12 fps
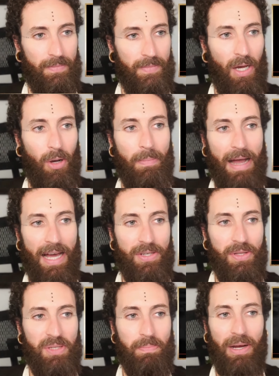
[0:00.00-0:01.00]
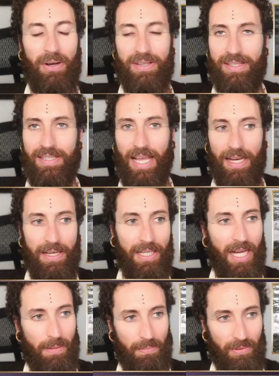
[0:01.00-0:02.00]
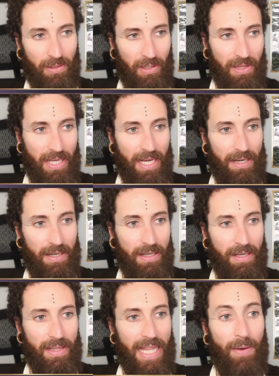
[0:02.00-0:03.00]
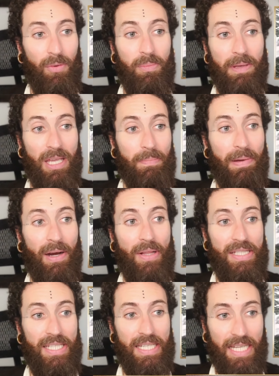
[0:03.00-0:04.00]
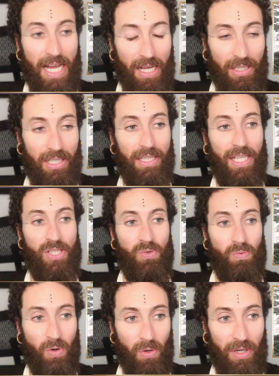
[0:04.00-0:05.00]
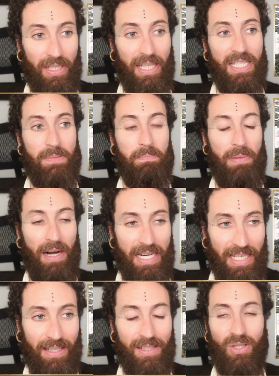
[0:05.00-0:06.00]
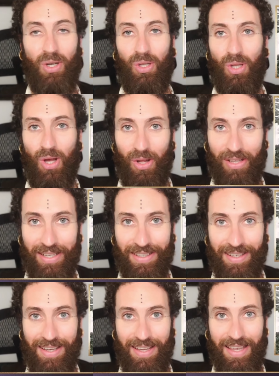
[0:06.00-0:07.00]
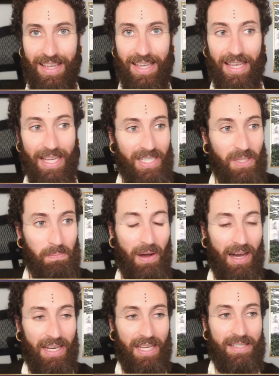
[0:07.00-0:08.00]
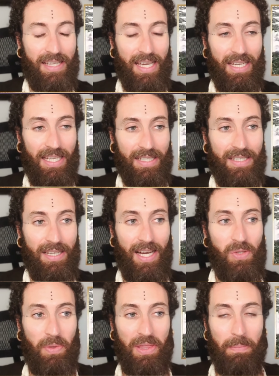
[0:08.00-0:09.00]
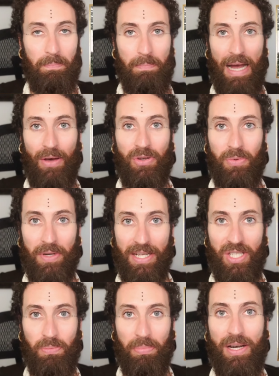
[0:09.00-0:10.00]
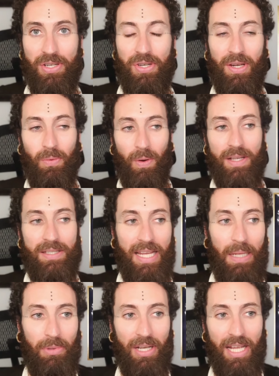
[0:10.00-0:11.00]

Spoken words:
Now imagine this bear is standing up. Look at that. That would be a bear that's yelling, that's roaring, that's biting, that's clawing. Its body is getting in touch with the boundary expression it wasn't able to